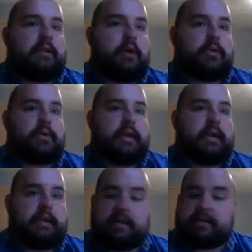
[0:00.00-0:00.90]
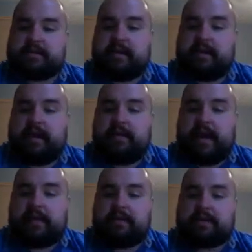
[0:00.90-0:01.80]
local Indians
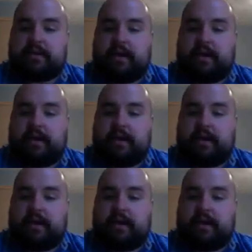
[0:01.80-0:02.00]
that this